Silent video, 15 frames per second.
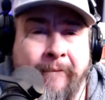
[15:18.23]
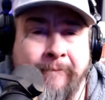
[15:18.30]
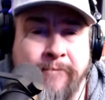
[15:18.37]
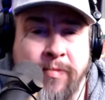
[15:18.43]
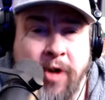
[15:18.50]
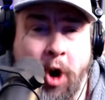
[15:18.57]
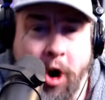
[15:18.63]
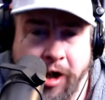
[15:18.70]

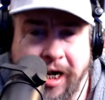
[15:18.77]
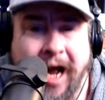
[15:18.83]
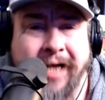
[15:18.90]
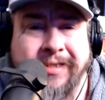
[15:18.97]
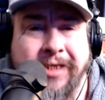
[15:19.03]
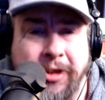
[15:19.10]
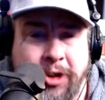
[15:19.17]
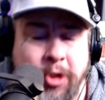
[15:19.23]
Our
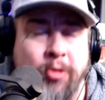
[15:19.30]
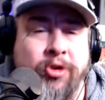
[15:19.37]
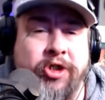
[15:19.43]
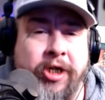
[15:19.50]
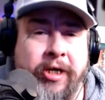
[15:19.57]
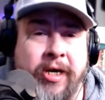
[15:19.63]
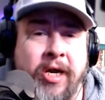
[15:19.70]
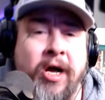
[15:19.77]

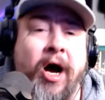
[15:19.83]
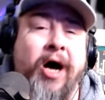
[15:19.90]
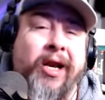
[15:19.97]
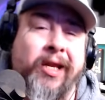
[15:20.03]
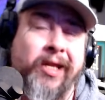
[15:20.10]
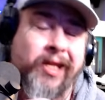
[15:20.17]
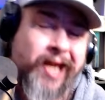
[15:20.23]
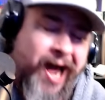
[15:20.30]
Constitution
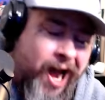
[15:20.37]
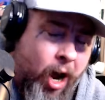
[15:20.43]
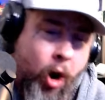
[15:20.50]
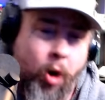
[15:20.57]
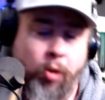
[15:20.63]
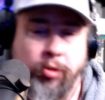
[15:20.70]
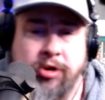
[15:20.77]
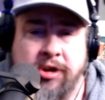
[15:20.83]

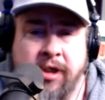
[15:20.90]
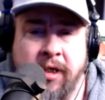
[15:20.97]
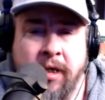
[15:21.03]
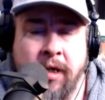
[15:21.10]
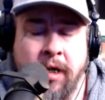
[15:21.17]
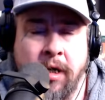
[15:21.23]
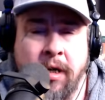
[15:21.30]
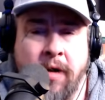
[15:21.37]
allows
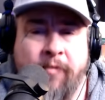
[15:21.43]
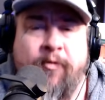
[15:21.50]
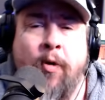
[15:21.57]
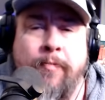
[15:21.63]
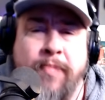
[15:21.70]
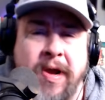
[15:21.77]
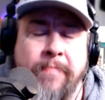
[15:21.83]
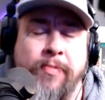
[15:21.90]
for
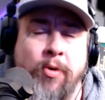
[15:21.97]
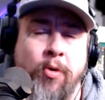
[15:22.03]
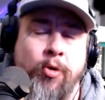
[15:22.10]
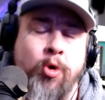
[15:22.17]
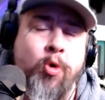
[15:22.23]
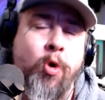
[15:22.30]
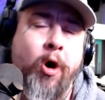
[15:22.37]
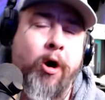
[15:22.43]
people
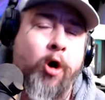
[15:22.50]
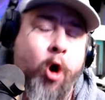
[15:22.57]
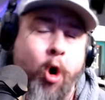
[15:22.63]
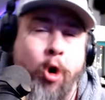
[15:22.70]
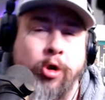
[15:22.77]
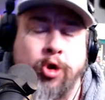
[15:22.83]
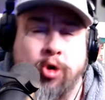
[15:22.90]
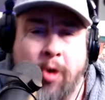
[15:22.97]
who are
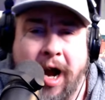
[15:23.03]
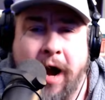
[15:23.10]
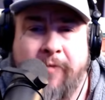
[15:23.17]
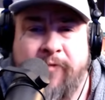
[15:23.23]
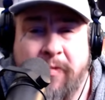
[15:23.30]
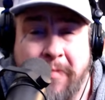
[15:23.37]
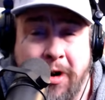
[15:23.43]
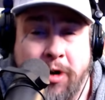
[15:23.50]
on trial for
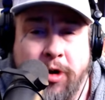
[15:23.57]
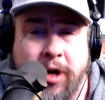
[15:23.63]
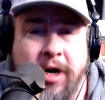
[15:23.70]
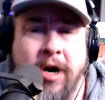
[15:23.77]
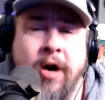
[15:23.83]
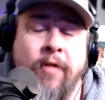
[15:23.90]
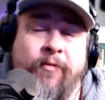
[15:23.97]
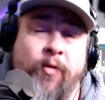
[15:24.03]
murder,
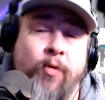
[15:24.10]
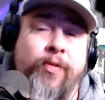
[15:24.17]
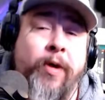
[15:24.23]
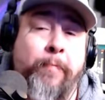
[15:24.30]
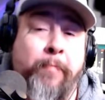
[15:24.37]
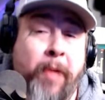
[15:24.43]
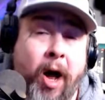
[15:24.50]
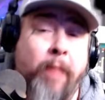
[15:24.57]
for the
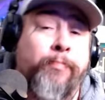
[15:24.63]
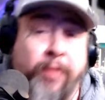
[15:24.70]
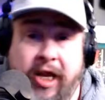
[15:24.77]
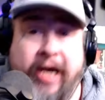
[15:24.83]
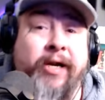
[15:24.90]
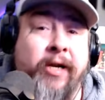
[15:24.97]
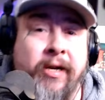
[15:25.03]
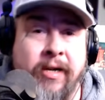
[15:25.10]

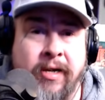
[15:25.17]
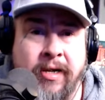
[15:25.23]
public